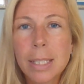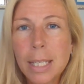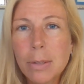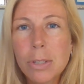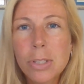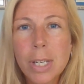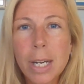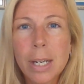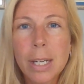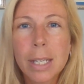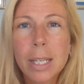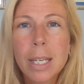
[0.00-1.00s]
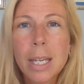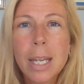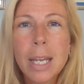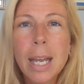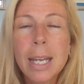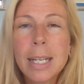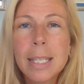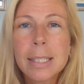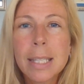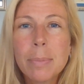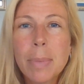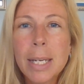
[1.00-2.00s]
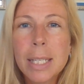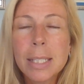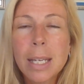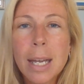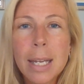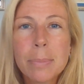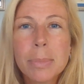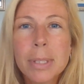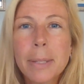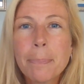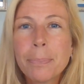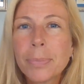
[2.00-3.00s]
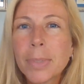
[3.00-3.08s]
and he was sharing, and he said many times